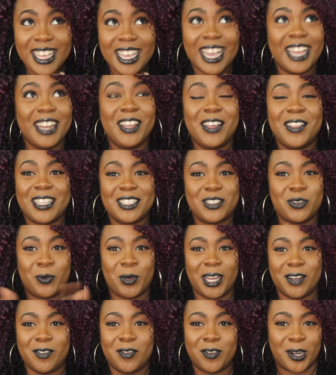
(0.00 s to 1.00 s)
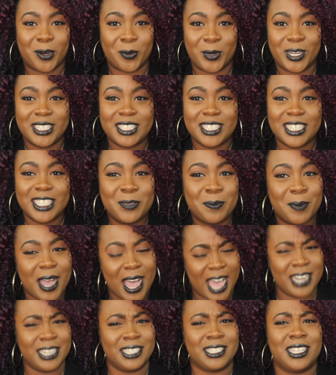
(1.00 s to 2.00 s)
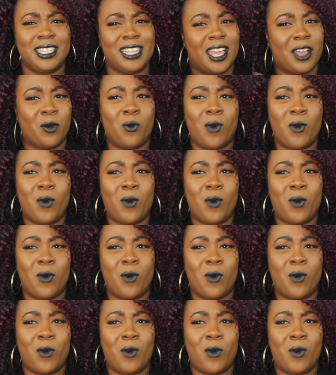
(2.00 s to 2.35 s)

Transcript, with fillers: I know that's weird for a wish list, but honestly, like,